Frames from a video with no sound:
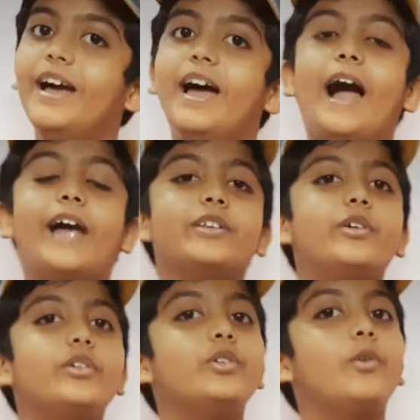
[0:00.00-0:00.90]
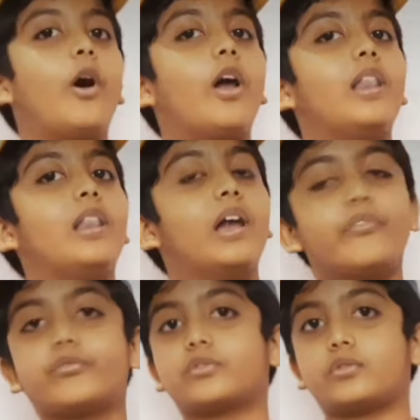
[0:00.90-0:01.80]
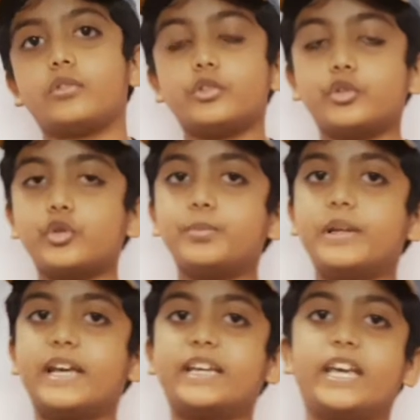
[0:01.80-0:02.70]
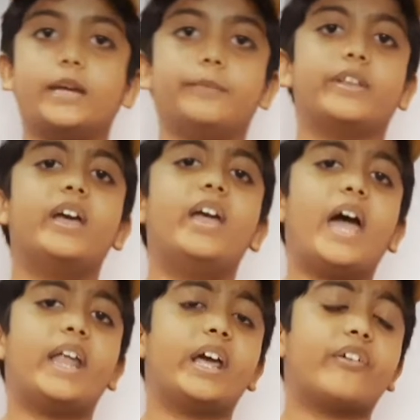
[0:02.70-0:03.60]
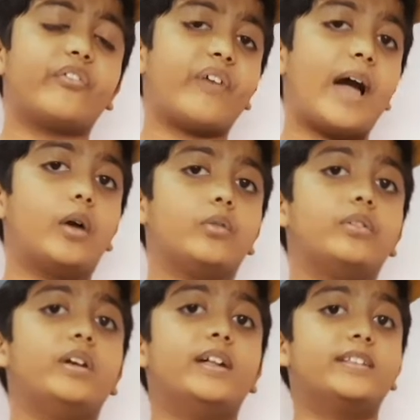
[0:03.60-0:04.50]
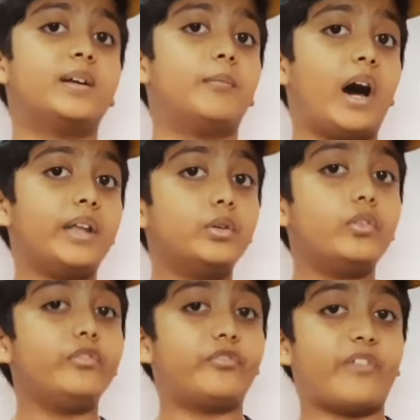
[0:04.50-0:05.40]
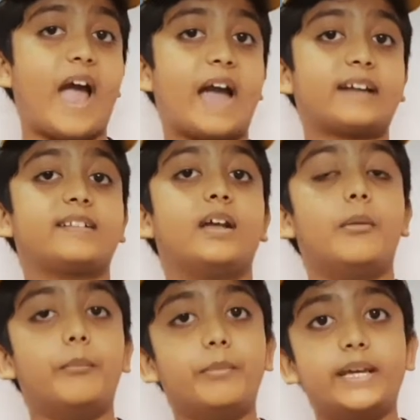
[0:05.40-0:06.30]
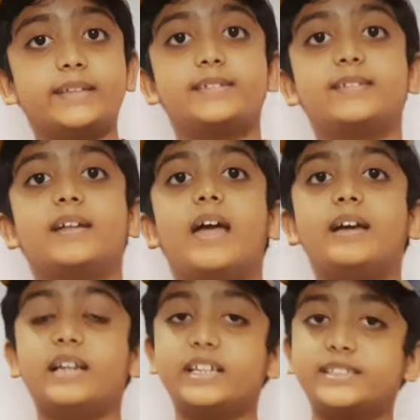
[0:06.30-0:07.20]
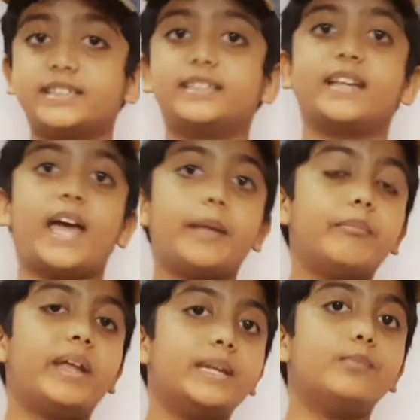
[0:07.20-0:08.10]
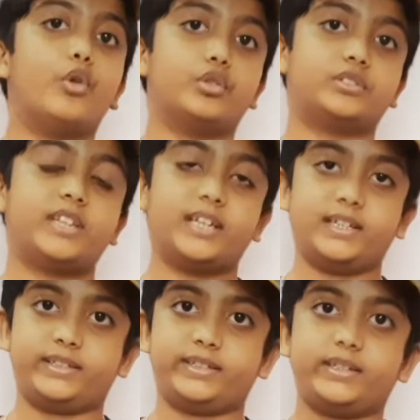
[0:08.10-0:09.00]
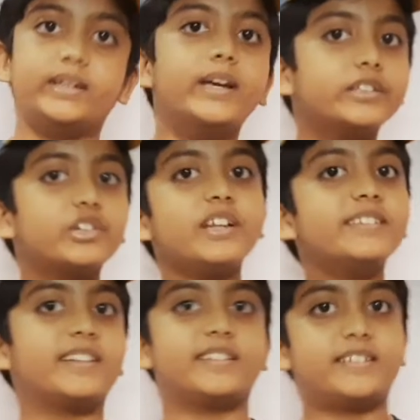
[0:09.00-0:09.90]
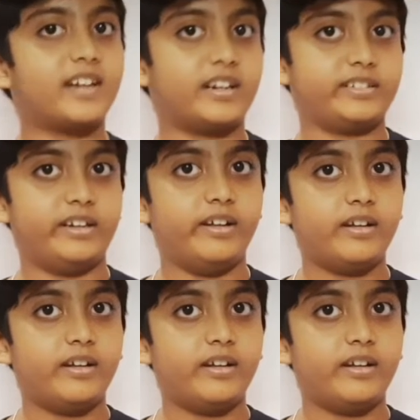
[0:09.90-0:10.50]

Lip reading: I know you all love to play games, and I found some unknown facts, myths, glitches and many more things. So let's get started.